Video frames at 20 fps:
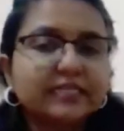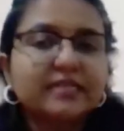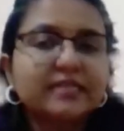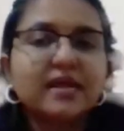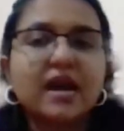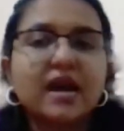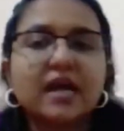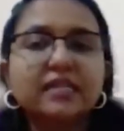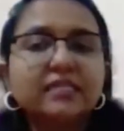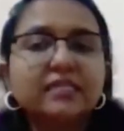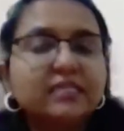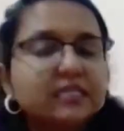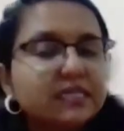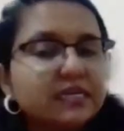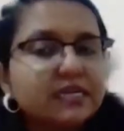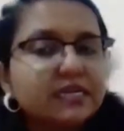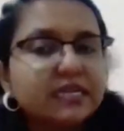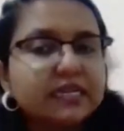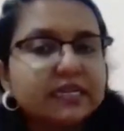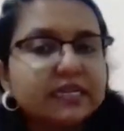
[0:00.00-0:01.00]
the
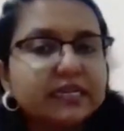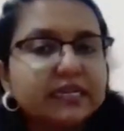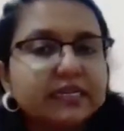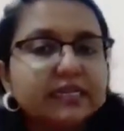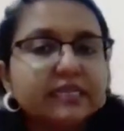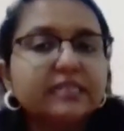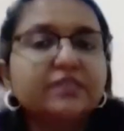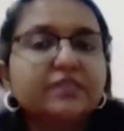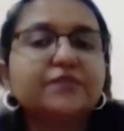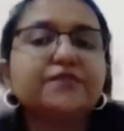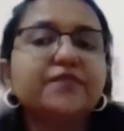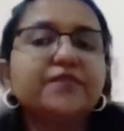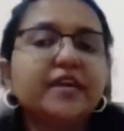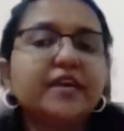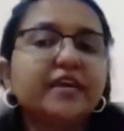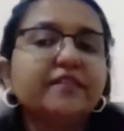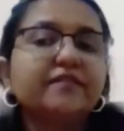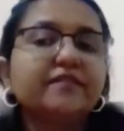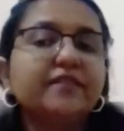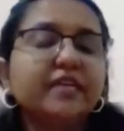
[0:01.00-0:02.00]
uncertainties
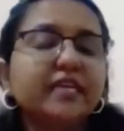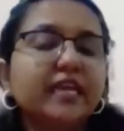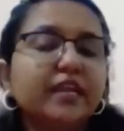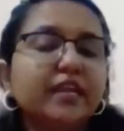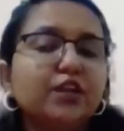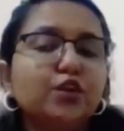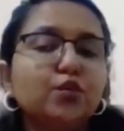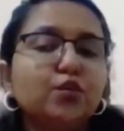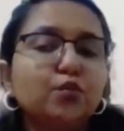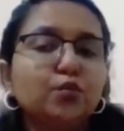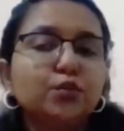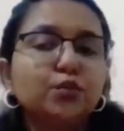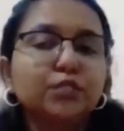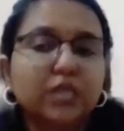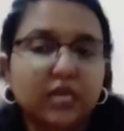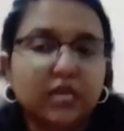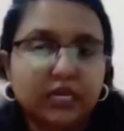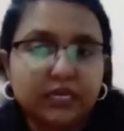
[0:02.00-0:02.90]
where we can lose